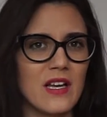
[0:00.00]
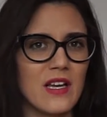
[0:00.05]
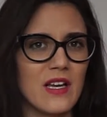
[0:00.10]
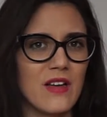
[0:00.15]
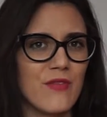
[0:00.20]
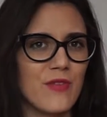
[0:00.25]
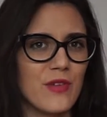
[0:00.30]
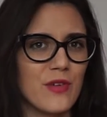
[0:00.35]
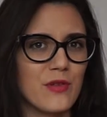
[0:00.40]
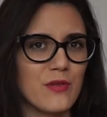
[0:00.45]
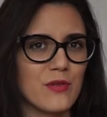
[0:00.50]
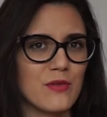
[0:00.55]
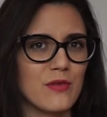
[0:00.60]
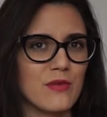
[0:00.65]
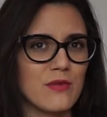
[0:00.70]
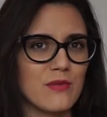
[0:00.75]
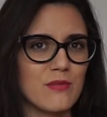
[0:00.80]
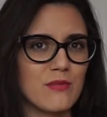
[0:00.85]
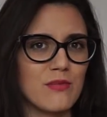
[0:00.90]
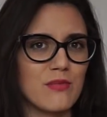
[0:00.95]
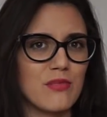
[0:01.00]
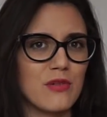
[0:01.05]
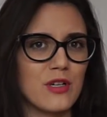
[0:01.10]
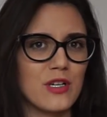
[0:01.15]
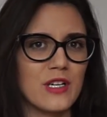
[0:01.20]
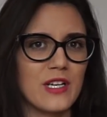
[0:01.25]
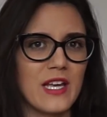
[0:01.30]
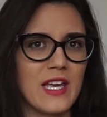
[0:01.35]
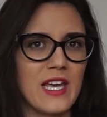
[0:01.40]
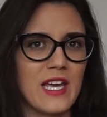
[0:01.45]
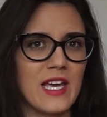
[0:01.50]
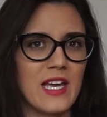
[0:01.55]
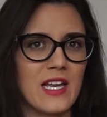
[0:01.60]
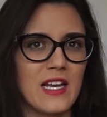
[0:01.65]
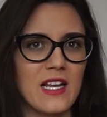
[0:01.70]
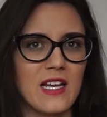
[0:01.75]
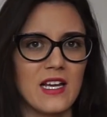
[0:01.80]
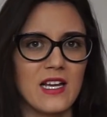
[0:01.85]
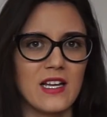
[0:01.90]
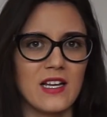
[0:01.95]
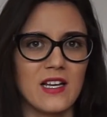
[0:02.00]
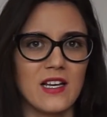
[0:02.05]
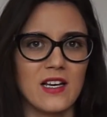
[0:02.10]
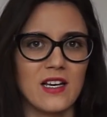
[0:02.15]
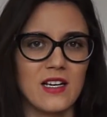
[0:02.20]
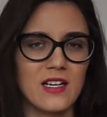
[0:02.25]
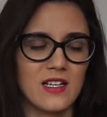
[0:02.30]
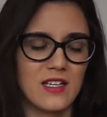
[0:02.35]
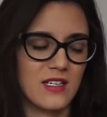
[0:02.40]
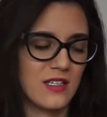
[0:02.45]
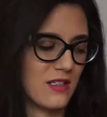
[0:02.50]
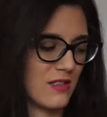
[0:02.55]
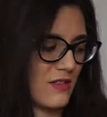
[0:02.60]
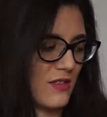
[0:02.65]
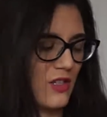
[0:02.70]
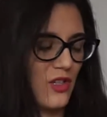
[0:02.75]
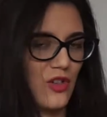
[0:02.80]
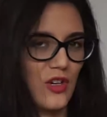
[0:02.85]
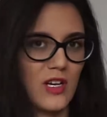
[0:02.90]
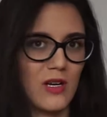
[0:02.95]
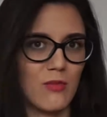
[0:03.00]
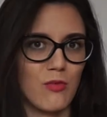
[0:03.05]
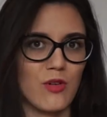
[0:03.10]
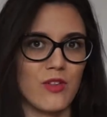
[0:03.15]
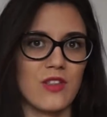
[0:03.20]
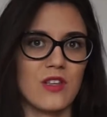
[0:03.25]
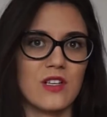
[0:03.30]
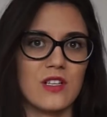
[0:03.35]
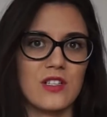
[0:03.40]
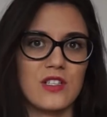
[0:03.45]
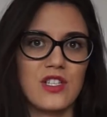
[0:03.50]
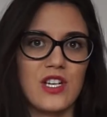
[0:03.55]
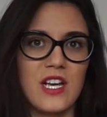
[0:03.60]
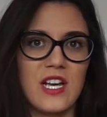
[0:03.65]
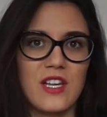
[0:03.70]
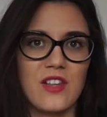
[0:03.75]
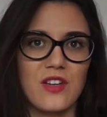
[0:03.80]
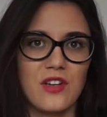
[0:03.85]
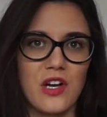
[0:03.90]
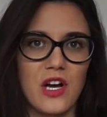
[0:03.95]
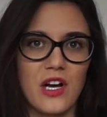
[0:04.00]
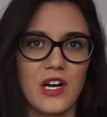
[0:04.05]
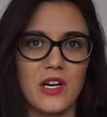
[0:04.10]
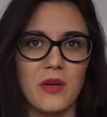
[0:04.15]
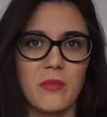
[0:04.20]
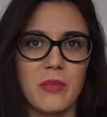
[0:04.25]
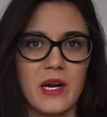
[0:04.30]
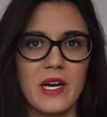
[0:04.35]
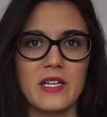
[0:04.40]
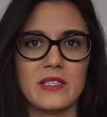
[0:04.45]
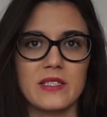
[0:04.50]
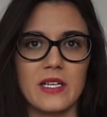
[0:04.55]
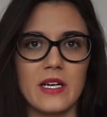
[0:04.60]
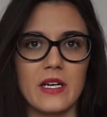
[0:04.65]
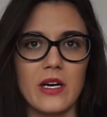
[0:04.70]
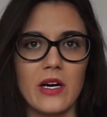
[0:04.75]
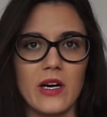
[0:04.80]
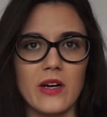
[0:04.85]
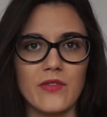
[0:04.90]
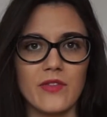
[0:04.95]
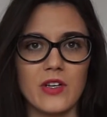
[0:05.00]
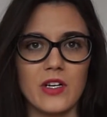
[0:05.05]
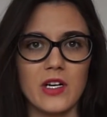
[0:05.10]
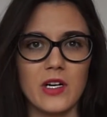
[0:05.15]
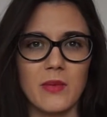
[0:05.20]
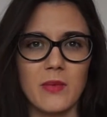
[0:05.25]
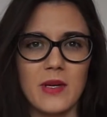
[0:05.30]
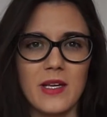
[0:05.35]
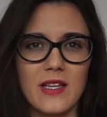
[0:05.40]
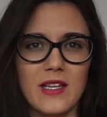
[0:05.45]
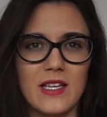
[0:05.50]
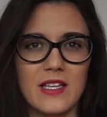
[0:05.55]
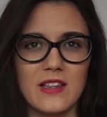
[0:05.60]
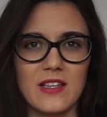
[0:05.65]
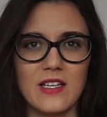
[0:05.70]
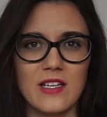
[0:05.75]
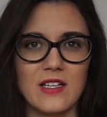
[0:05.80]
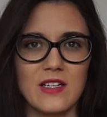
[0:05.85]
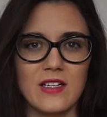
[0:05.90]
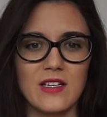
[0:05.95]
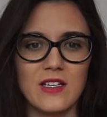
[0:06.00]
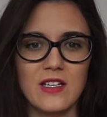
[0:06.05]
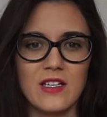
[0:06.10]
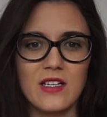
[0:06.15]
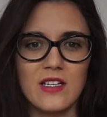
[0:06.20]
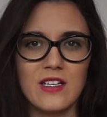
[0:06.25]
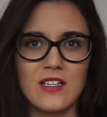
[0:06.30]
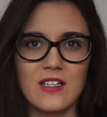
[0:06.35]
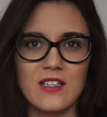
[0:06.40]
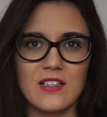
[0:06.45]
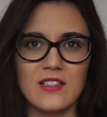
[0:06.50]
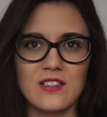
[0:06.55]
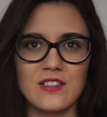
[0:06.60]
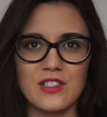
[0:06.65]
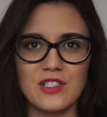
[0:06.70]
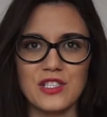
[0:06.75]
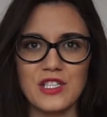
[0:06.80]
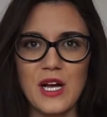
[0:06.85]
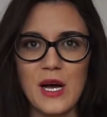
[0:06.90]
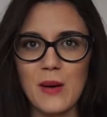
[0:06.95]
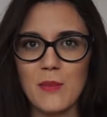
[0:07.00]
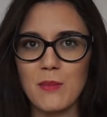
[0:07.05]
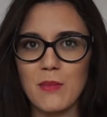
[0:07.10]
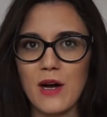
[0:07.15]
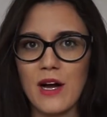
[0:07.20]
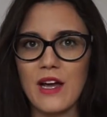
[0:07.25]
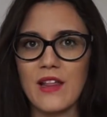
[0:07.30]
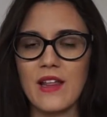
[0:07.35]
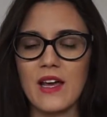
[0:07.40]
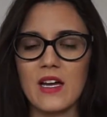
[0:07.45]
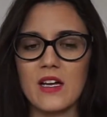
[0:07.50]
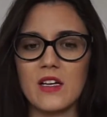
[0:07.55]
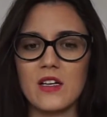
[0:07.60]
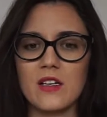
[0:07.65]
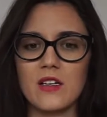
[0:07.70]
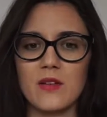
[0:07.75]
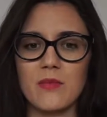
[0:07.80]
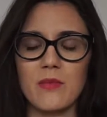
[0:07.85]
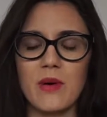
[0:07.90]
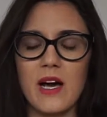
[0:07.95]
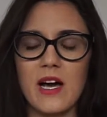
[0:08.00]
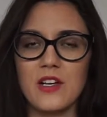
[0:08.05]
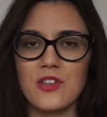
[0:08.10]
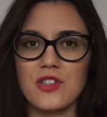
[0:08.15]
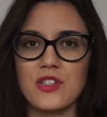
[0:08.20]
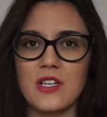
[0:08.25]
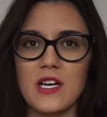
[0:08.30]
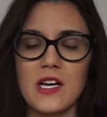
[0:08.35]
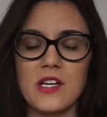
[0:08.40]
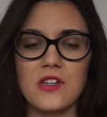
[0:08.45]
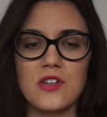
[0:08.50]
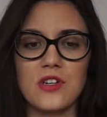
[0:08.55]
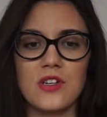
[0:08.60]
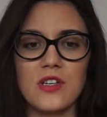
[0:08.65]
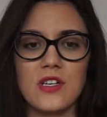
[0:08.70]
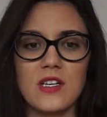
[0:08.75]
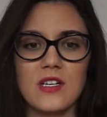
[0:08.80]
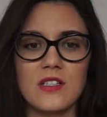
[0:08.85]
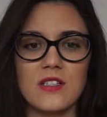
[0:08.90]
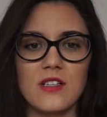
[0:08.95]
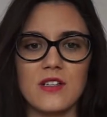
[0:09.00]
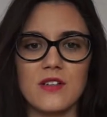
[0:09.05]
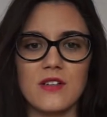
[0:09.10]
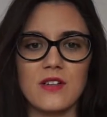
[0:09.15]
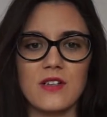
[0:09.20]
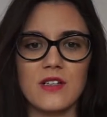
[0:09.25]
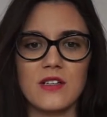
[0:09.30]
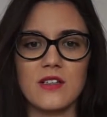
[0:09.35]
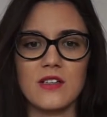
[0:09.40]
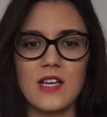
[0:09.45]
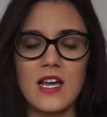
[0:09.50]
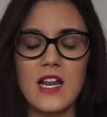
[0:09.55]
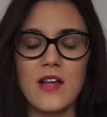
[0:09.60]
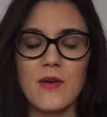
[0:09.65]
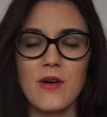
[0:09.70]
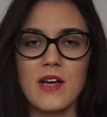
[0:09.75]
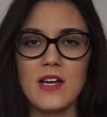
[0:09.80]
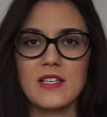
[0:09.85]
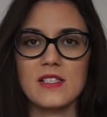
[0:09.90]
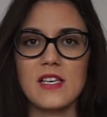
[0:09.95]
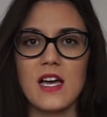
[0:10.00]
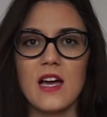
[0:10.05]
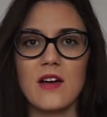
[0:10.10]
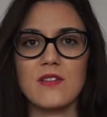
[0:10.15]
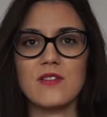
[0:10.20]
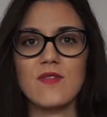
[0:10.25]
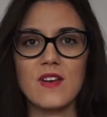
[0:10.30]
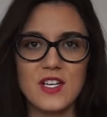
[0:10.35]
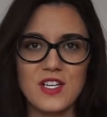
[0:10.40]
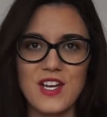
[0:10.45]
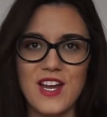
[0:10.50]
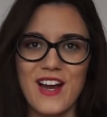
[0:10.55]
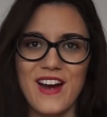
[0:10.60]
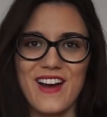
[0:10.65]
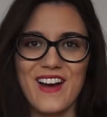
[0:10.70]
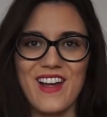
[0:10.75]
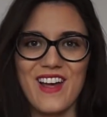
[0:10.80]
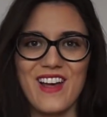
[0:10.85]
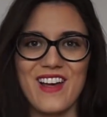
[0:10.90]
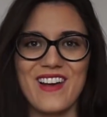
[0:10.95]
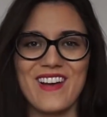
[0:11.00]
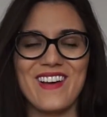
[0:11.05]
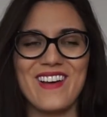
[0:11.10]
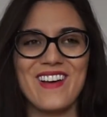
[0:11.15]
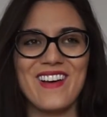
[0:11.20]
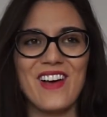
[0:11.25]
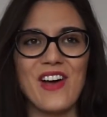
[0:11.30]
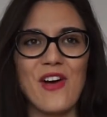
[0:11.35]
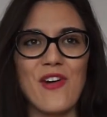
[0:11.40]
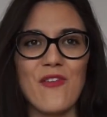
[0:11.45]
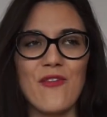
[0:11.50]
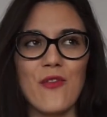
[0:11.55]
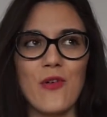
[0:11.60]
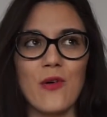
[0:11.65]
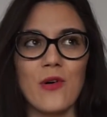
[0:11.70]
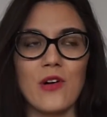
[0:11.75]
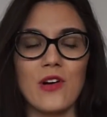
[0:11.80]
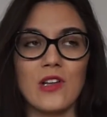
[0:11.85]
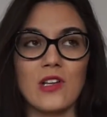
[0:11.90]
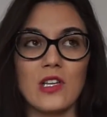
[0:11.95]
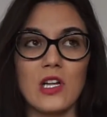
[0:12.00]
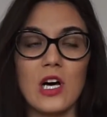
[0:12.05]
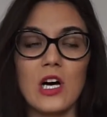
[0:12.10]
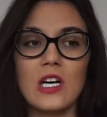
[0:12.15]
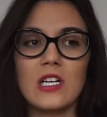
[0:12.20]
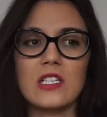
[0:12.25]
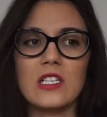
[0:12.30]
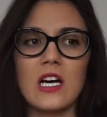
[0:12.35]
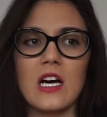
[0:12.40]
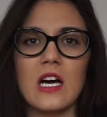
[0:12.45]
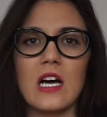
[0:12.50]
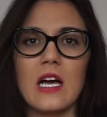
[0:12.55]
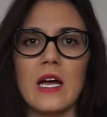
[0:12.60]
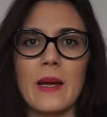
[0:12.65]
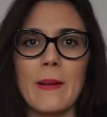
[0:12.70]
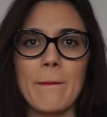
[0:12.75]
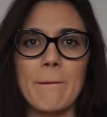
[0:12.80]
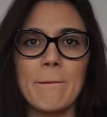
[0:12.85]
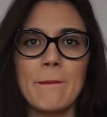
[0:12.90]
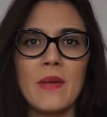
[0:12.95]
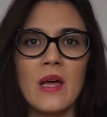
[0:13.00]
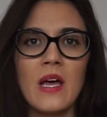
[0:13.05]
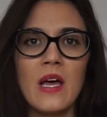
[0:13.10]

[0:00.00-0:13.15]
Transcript: if you put a kid in a crib with a chicken, they're not going to bite its head off, you know what I mean? Like, they just come by that compassion naturally. So anyways, I was vegetarian for a long time,